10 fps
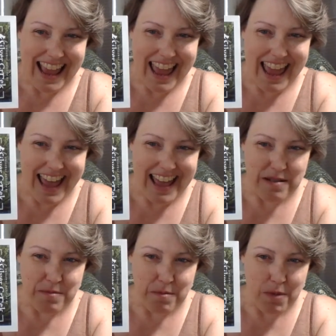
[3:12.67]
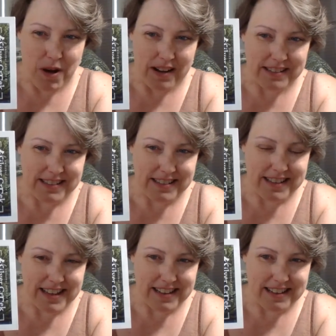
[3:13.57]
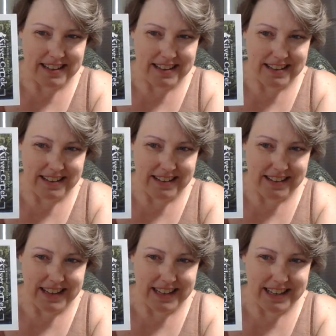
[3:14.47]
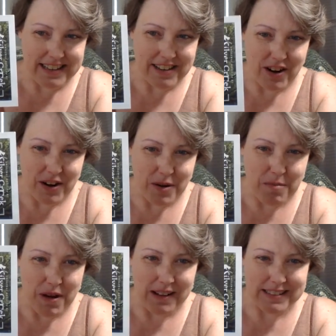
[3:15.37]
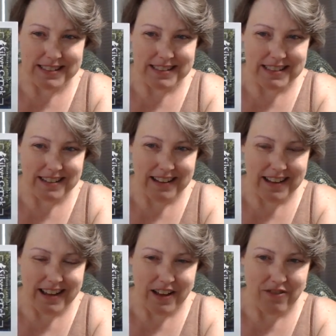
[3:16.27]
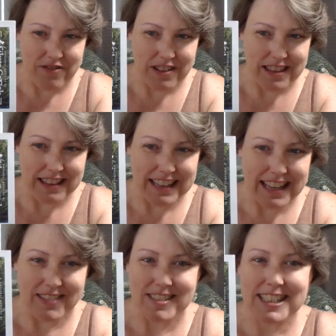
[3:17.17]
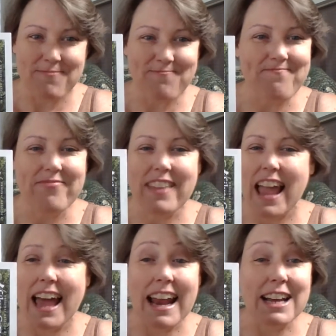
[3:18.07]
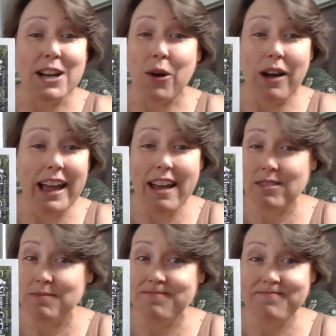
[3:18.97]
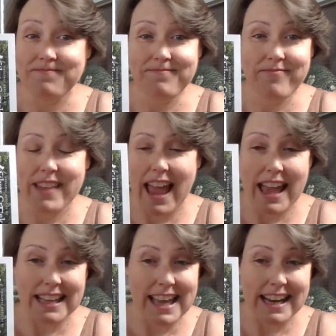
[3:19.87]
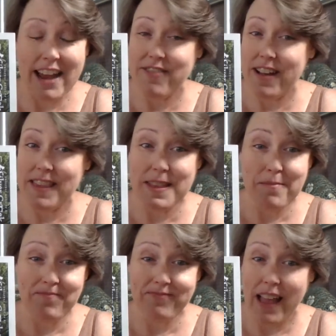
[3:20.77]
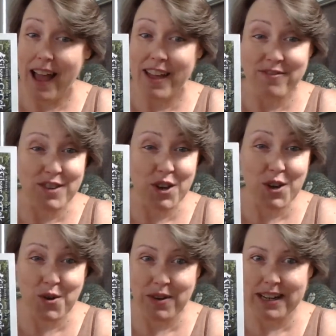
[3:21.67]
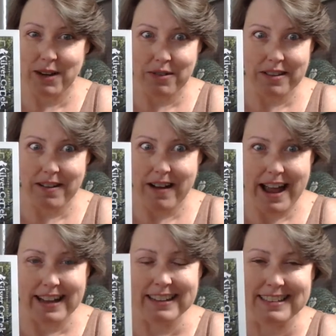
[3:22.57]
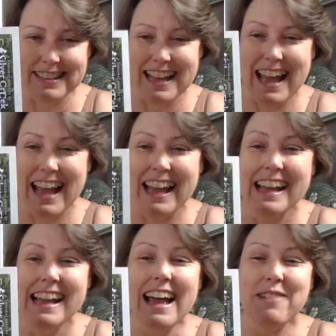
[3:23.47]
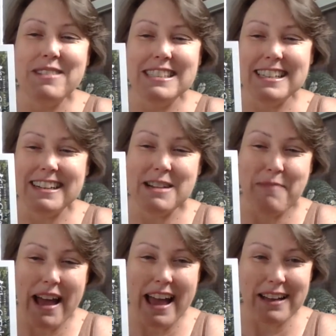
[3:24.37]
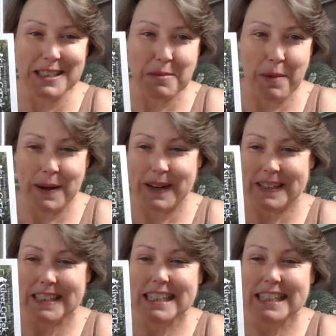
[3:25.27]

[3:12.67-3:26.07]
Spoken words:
and moss. You need the darker moss for the leaves. And I know I have them. And can I find them? I have no idea where they're at. I've been tearing my house apart.